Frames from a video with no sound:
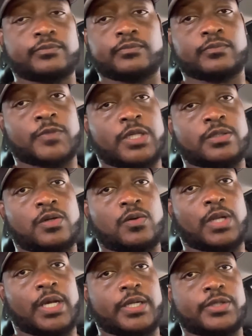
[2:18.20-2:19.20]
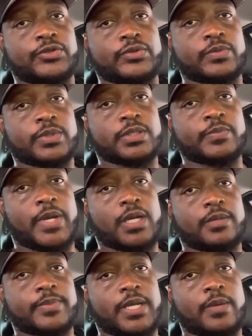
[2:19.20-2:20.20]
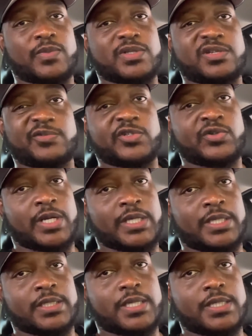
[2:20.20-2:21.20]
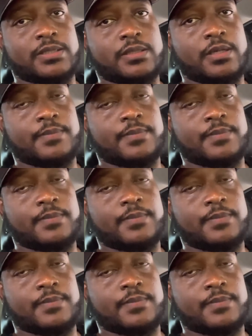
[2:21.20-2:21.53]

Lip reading: there's a whole lot of issues with this backup camera, so we're trying to get that set.